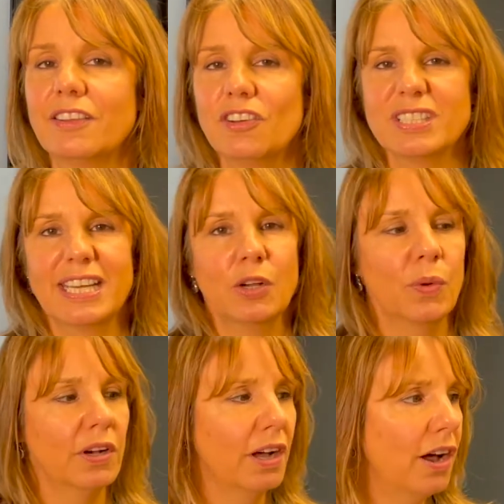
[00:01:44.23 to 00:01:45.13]
They're not taking
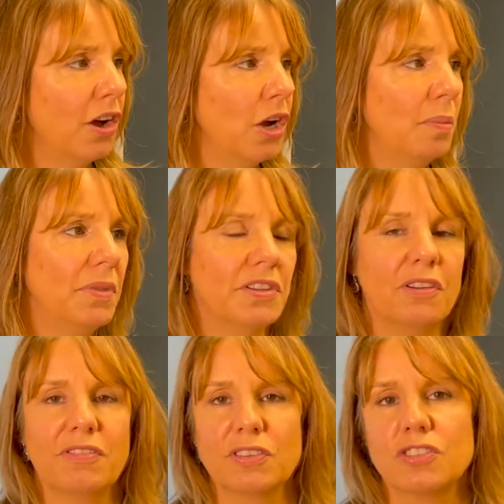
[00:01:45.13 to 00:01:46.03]
work home, they
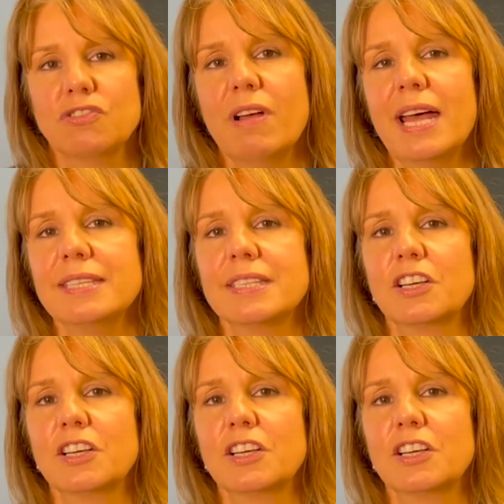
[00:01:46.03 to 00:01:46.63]
don't feel stressed,